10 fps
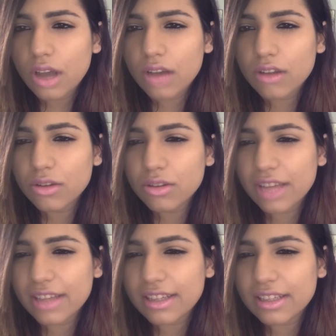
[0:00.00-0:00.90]
I don't know who
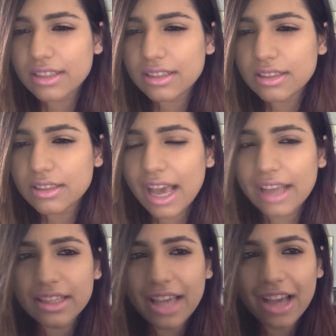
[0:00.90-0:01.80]
that is.
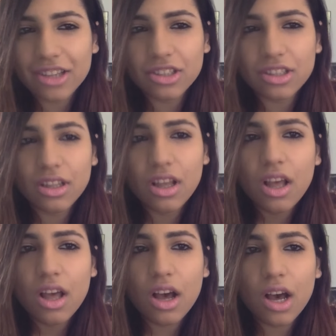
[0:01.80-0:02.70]
Yeah, D.Action.
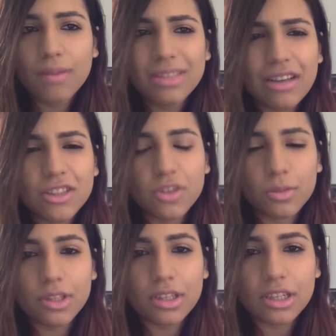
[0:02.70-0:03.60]
Um, sounds
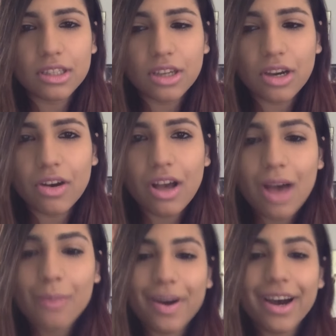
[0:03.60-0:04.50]
familiar though.
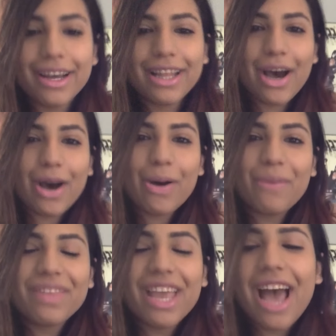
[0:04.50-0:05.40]
But
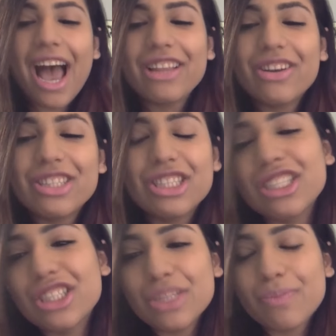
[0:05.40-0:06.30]
um, I know
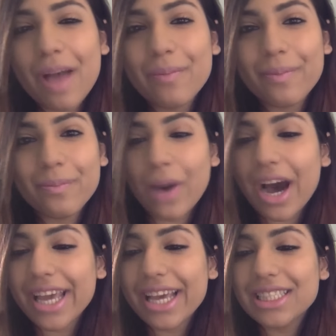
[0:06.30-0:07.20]
she she's my
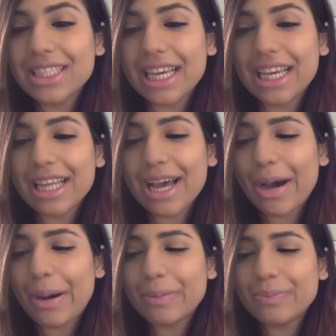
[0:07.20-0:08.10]
bias in
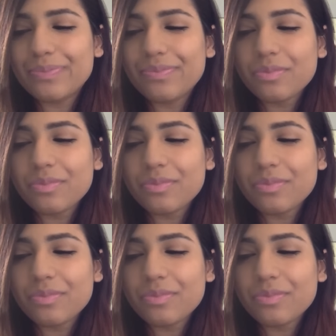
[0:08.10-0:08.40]
um,